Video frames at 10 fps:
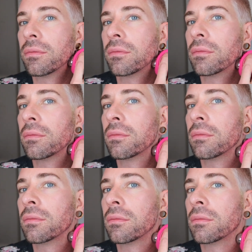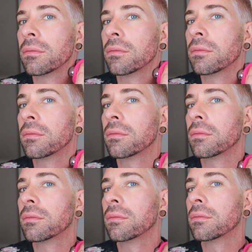
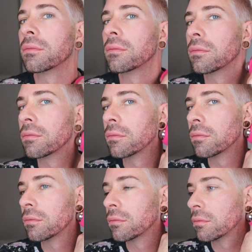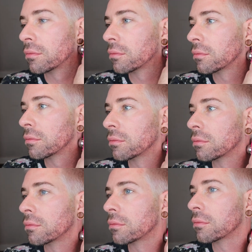
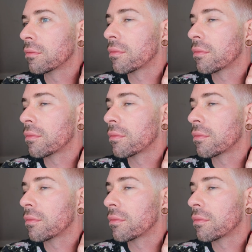[no speech]